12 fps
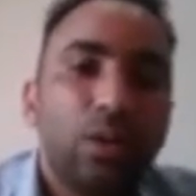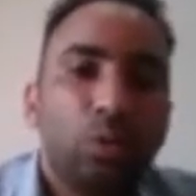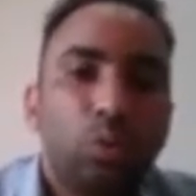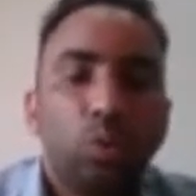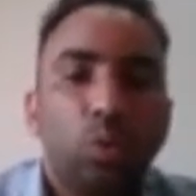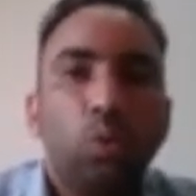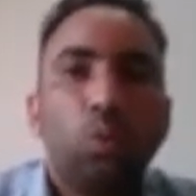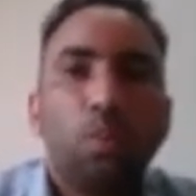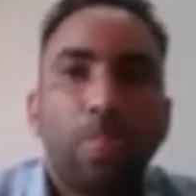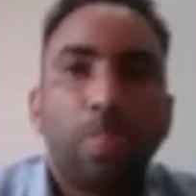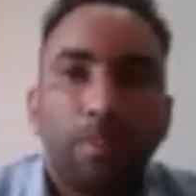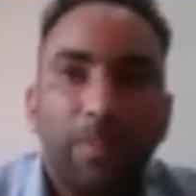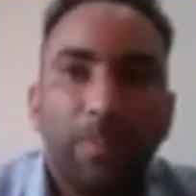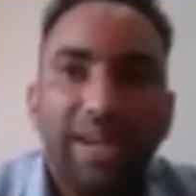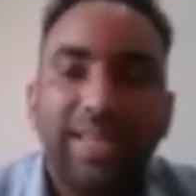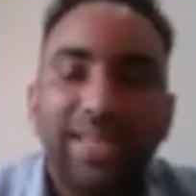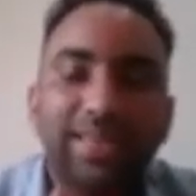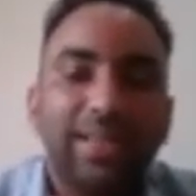to
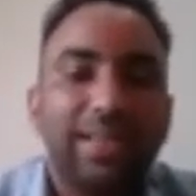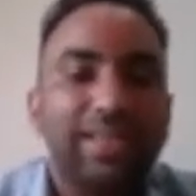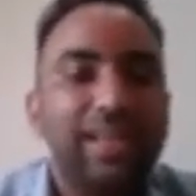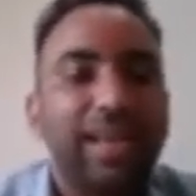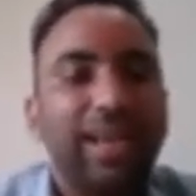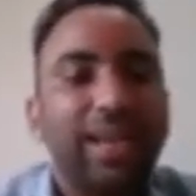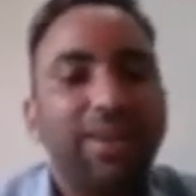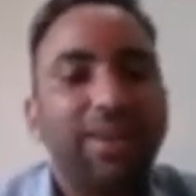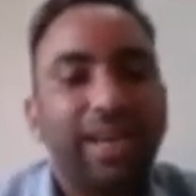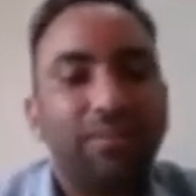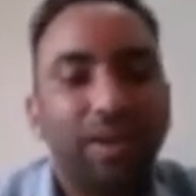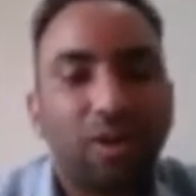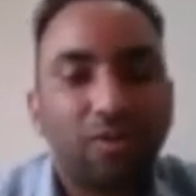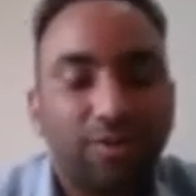maintain the desirable level of